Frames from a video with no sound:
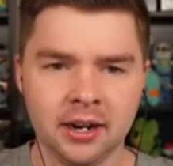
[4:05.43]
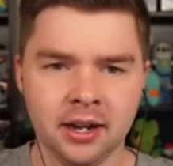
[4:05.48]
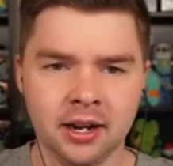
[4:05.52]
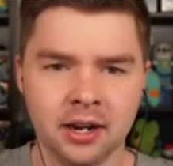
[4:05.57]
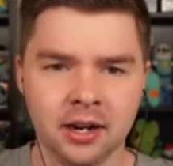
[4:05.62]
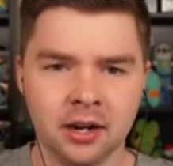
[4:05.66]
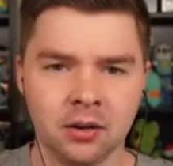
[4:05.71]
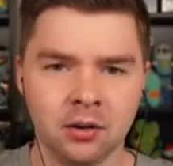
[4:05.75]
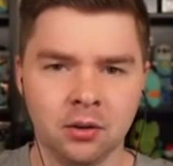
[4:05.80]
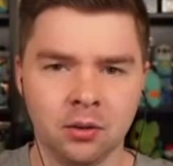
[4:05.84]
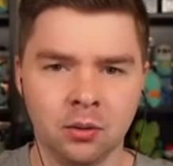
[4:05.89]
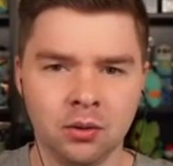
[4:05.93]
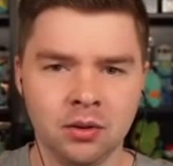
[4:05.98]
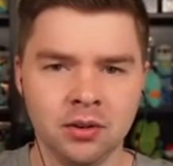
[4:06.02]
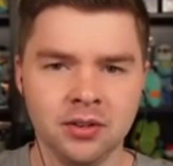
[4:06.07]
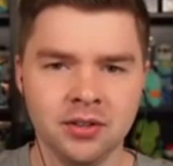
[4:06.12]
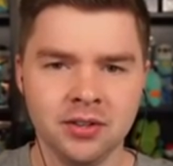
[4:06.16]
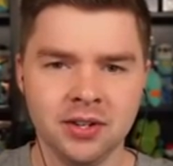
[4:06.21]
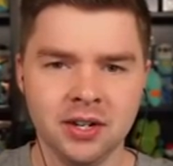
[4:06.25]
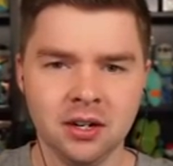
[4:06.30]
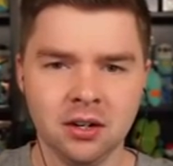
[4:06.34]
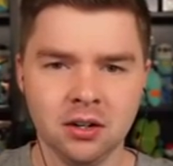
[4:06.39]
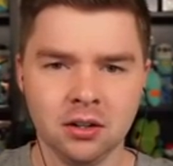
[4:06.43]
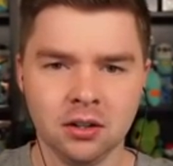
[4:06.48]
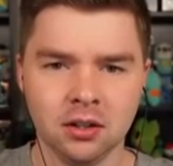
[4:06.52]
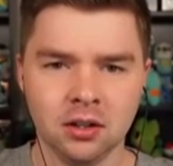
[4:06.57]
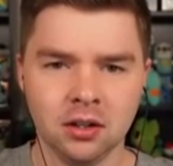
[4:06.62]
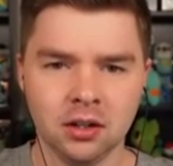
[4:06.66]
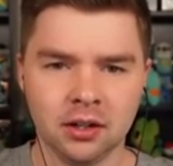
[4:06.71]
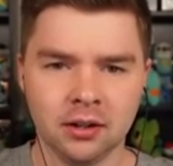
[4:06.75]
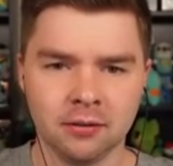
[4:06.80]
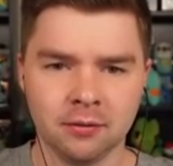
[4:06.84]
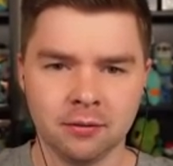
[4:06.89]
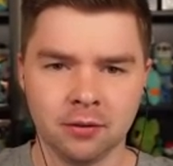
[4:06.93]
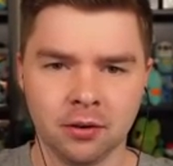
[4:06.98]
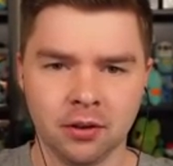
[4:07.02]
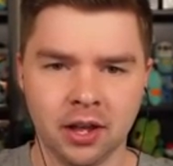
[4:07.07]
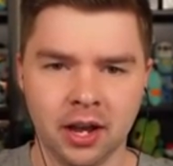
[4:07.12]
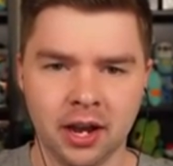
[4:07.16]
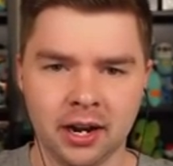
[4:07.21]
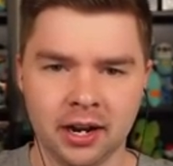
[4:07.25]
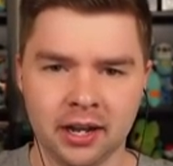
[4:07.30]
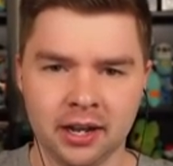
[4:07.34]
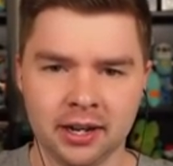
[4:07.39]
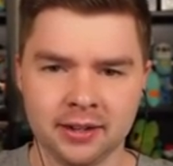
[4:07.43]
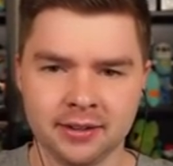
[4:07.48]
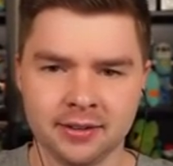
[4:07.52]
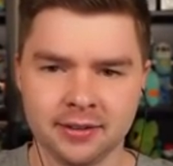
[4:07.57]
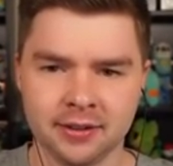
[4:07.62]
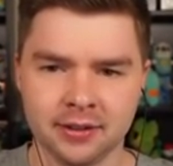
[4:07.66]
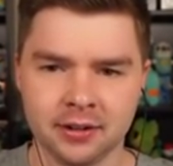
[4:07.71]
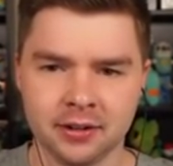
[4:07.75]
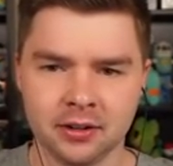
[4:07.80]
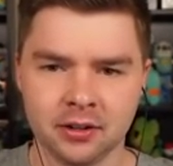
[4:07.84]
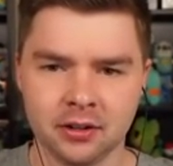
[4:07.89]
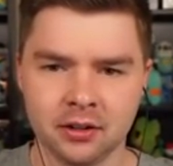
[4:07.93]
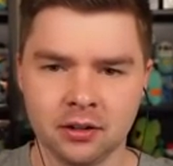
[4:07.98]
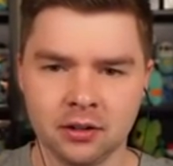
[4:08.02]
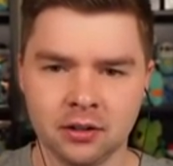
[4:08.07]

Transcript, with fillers: know, we're still looking for that answer.